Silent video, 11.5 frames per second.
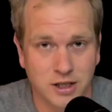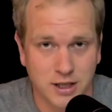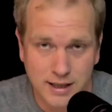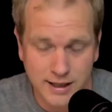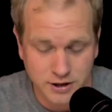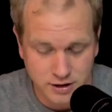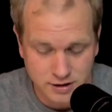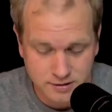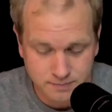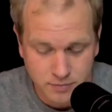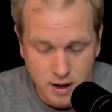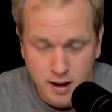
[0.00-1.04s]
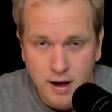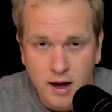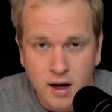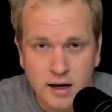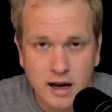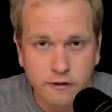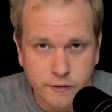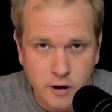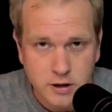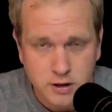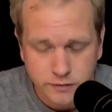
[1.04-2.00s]
collections. Now,
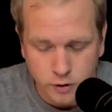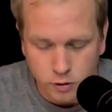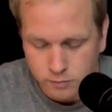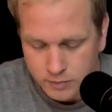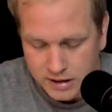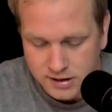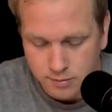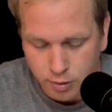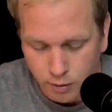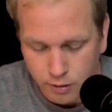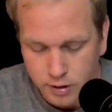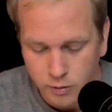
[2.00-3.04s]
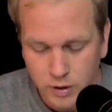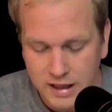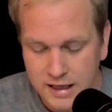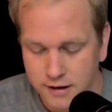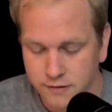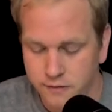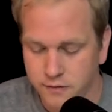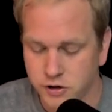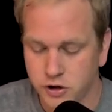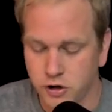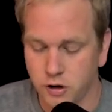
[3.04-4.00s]
first of all, it's important we give
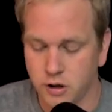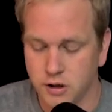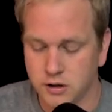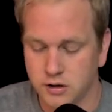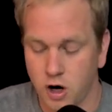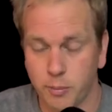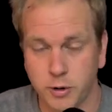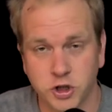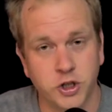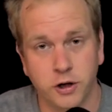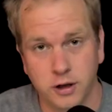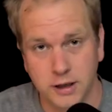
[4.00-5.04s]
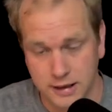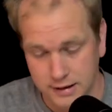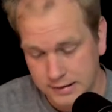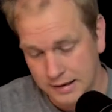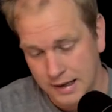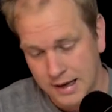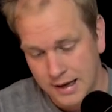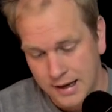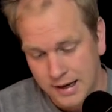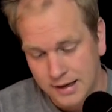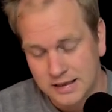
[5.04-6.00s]
students opportunities
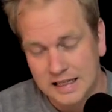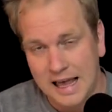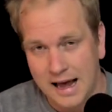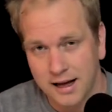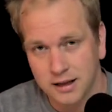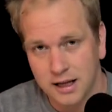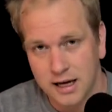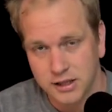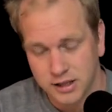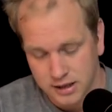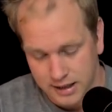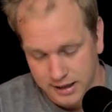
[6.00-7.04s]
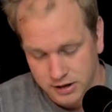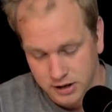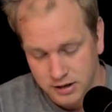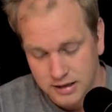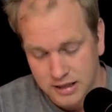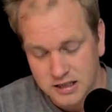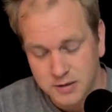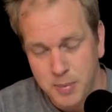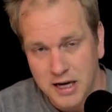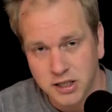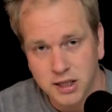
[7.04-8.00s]
to count large collections,
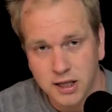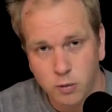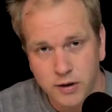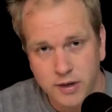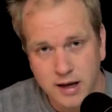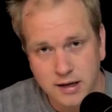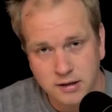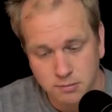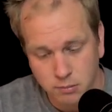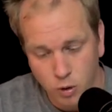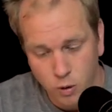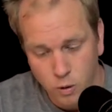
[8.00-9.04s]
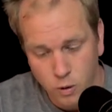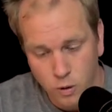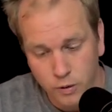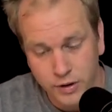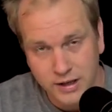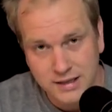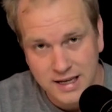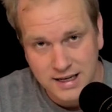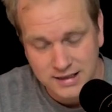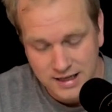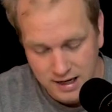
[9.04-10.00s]
especially when there's more than
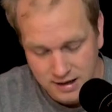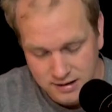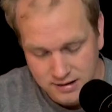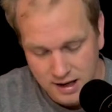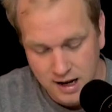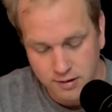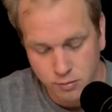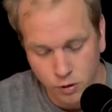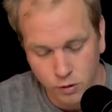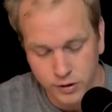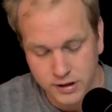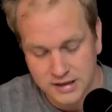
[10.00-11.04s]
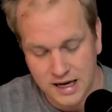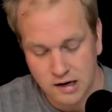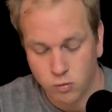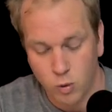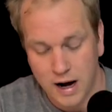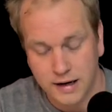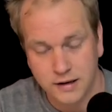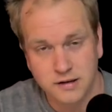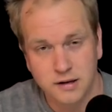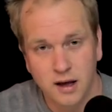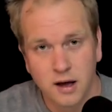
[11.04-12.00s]
10 tens and more than 10
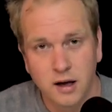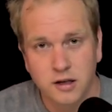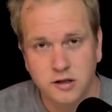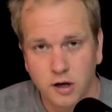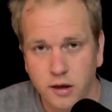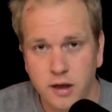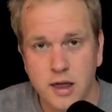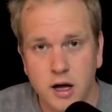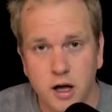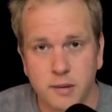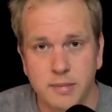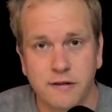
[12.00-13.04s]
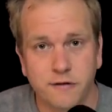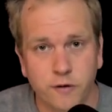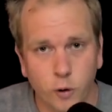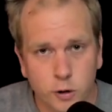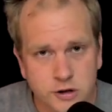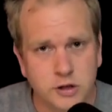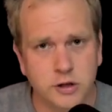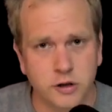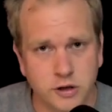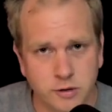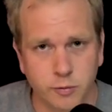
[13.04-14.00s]
ones, so that they're going to be forced to
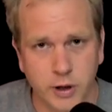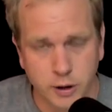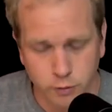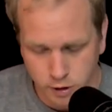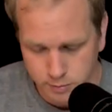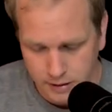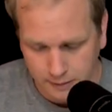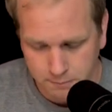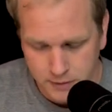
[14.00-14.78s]
do some regrouping